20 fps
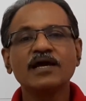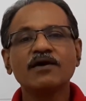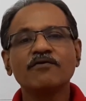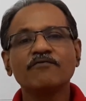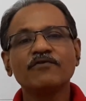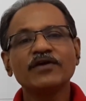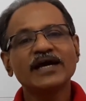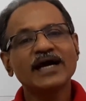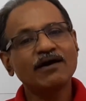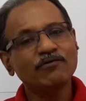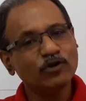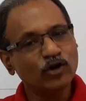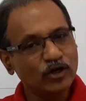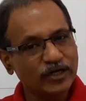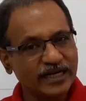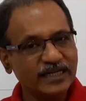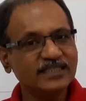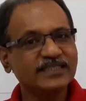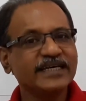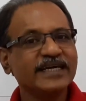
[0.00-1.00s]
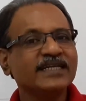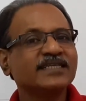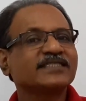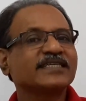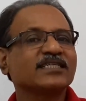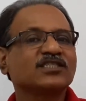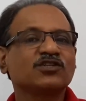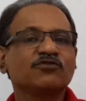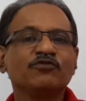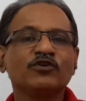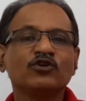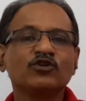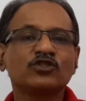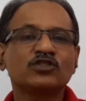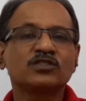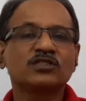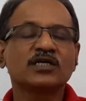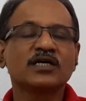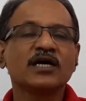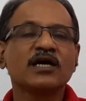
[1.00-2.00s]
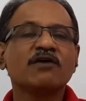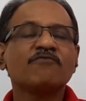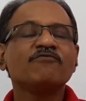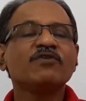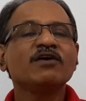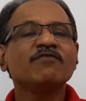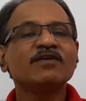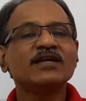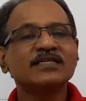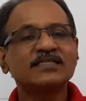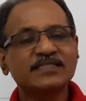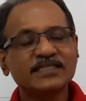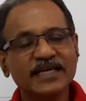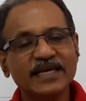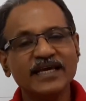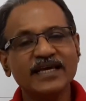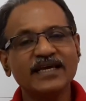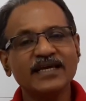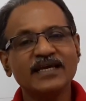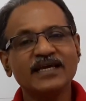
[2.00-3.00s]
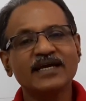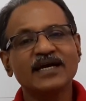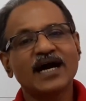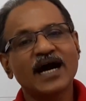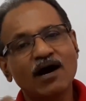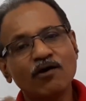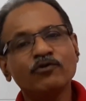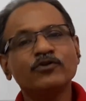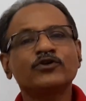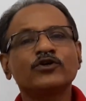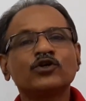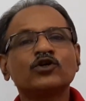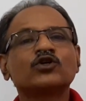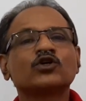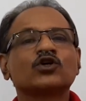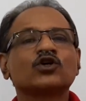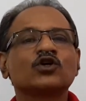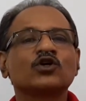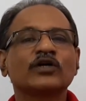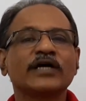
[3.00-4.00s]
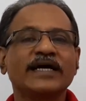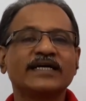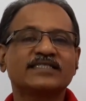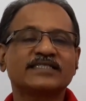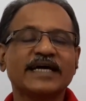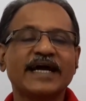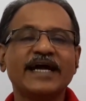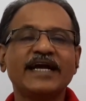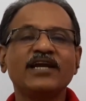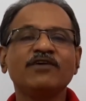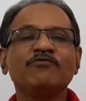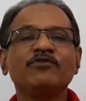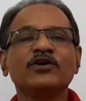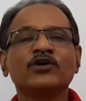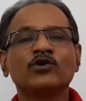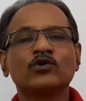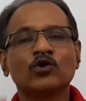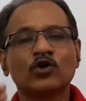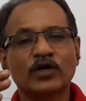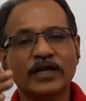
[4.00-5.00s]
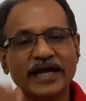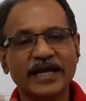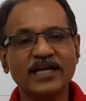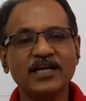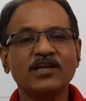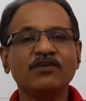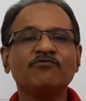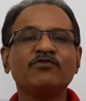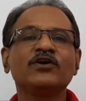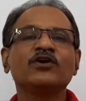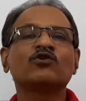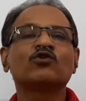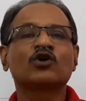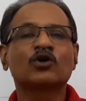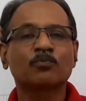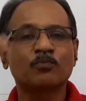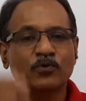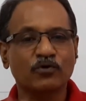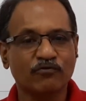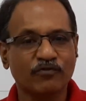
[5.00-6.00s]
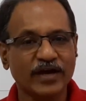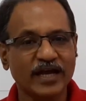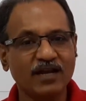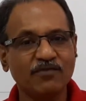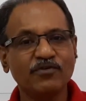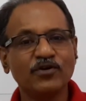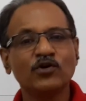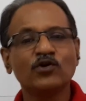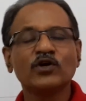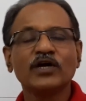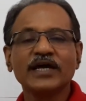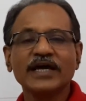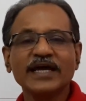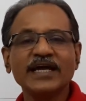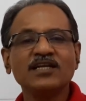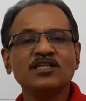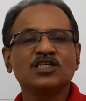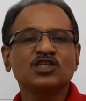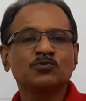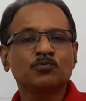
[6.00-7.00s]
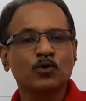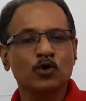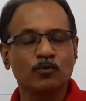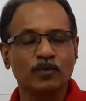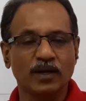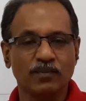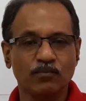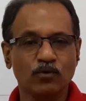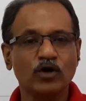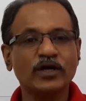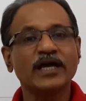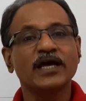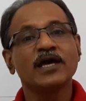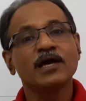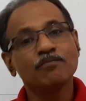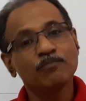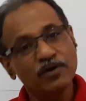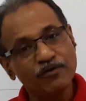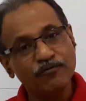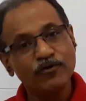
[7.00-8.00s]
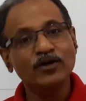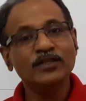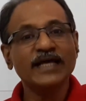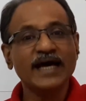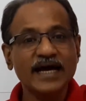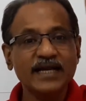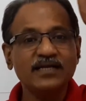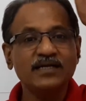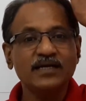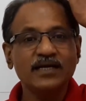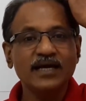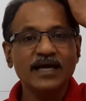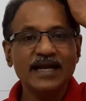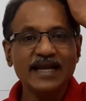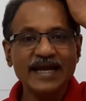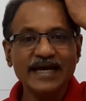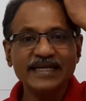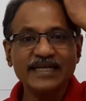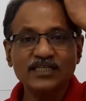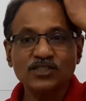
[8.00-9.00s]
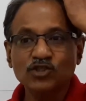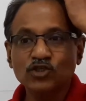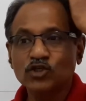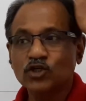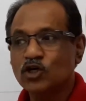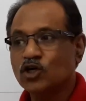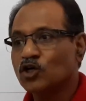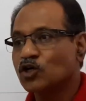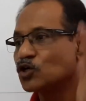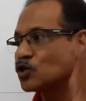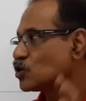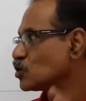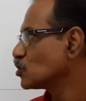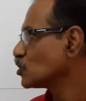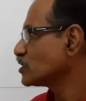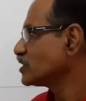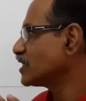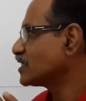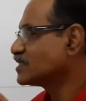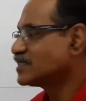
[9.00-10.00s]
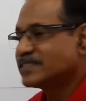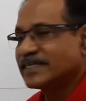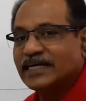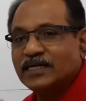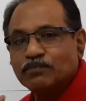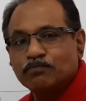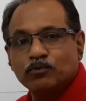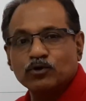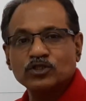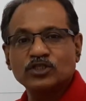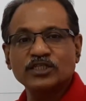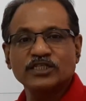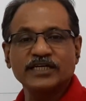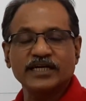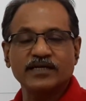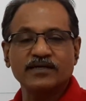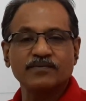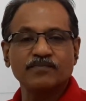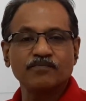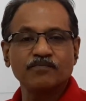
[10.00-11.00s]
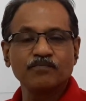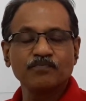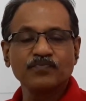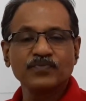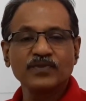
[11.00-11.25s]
We have not yet seen such views. We will see how to draw a side view or end view or profile view in this problem. Okay, before that, let us draw the set position.